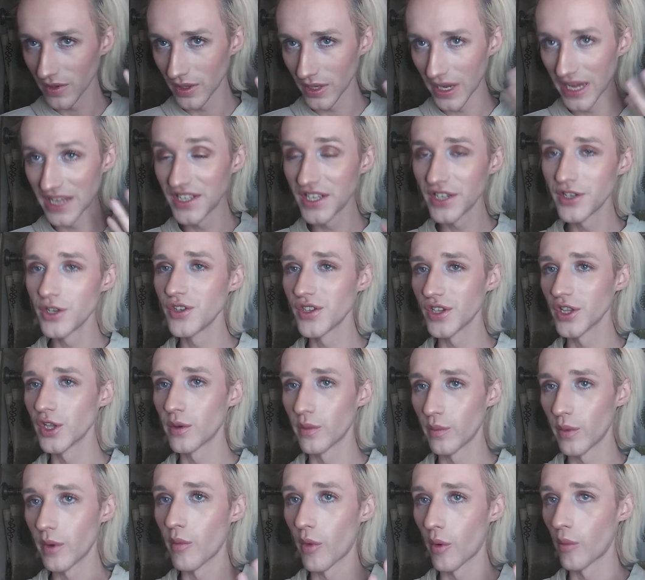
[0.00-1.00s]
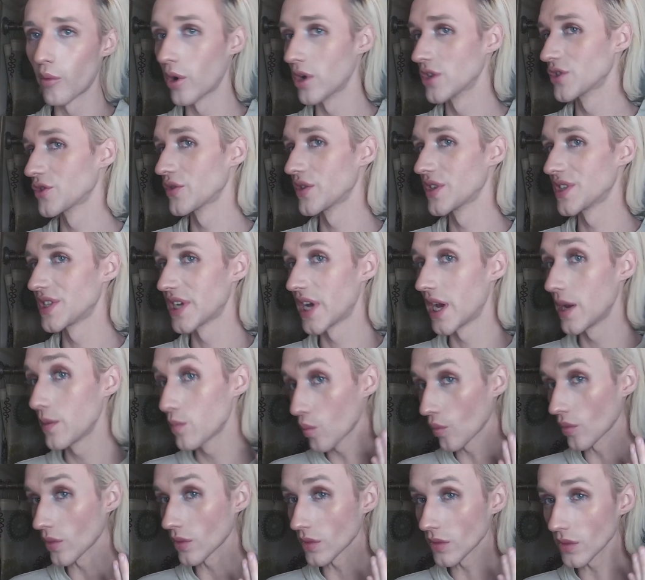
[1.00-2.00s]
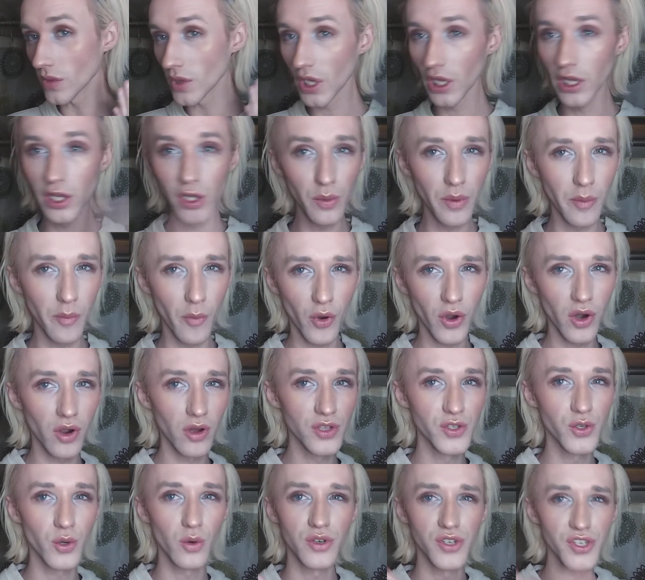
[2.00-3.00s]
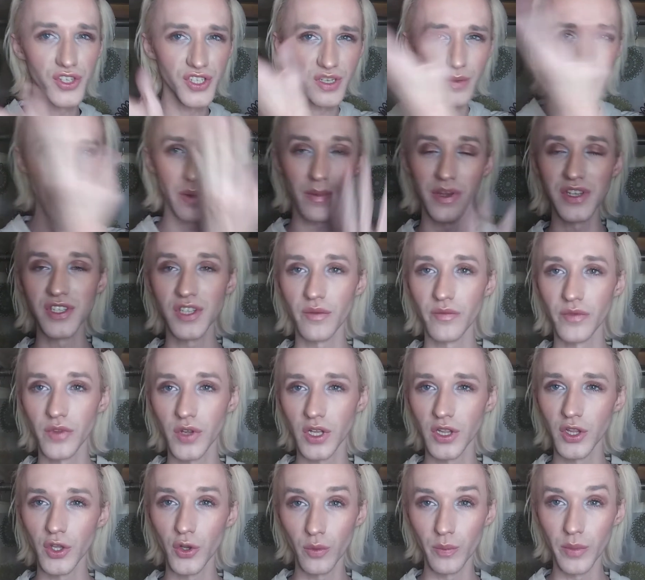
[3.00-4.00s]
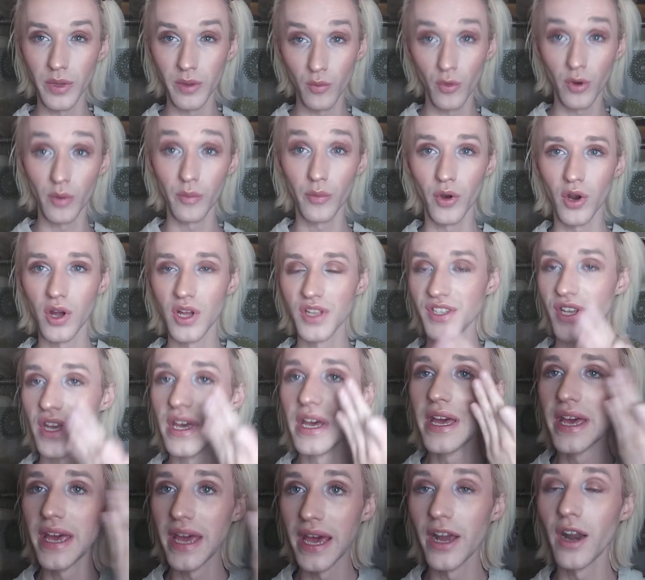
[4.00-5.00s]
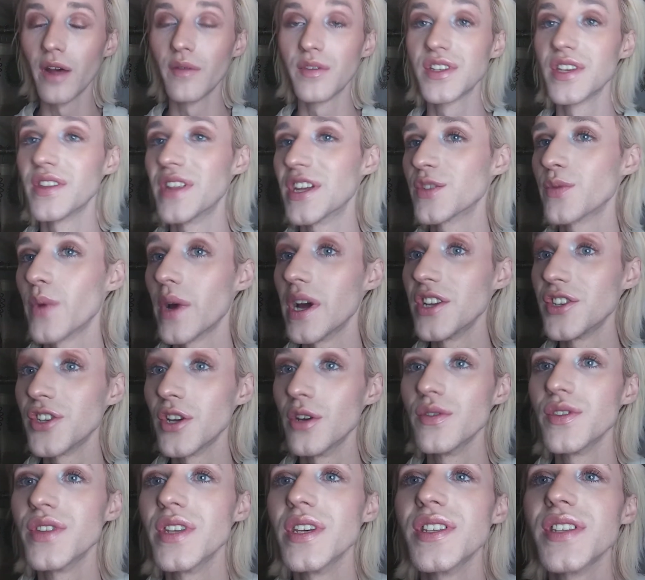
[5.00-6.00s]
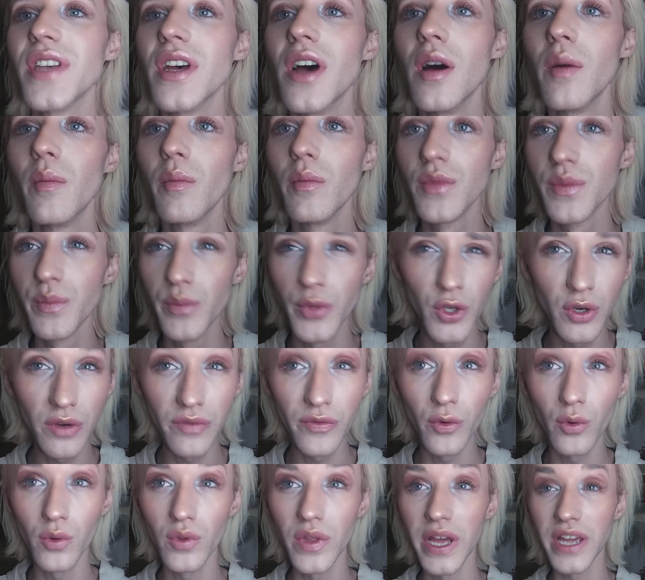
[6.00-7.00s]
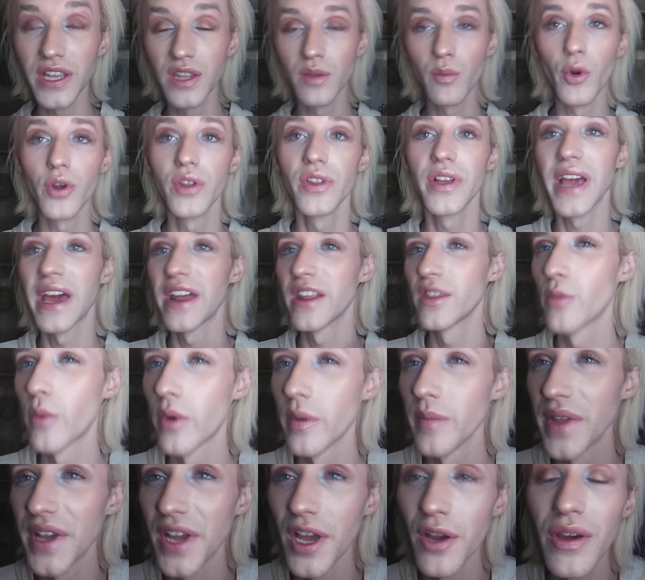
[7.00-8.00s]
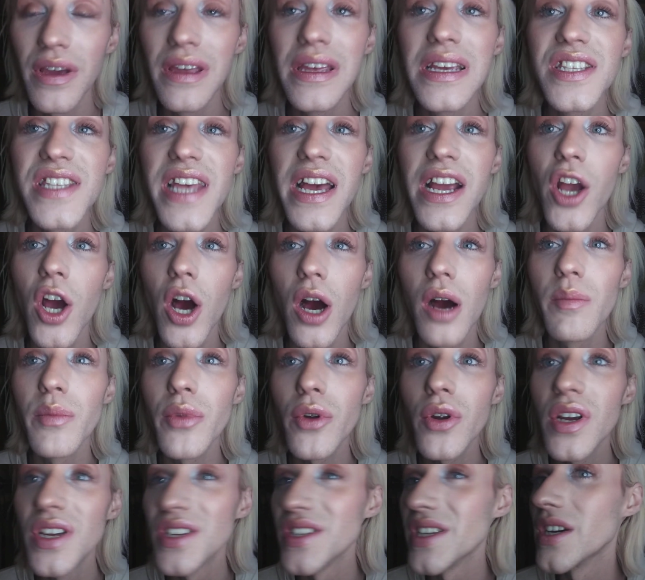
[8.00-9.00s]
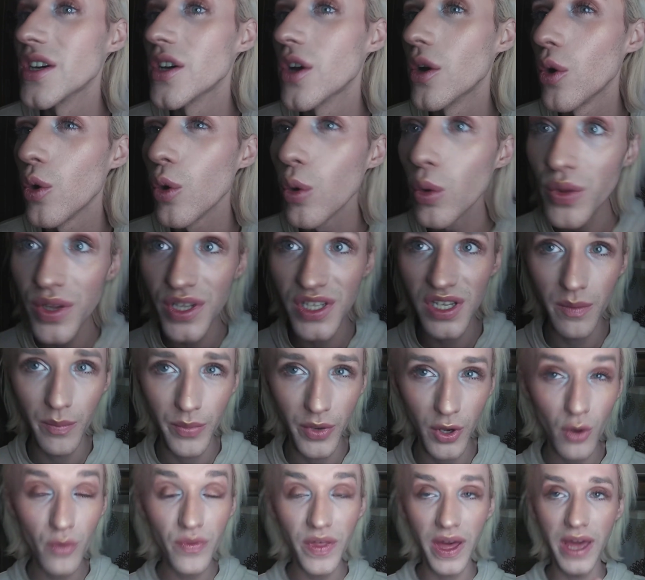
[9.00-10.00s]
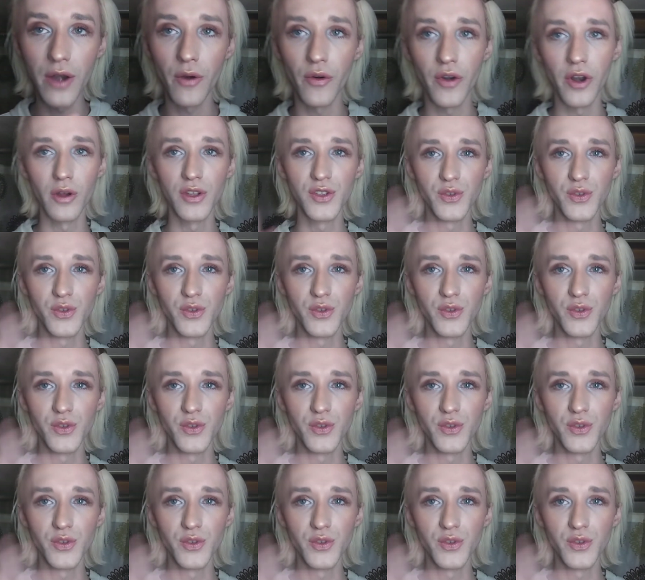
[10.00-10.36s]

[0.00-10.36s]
I did use a little bit more bronzer this time. A little bit more contour just to make myself look a little bit more bronze. And obviously that's why I chose this beautiful, like, the more I look at it, the more I'm like, okay, is that copper? Is it gold? Is it both? I don't know.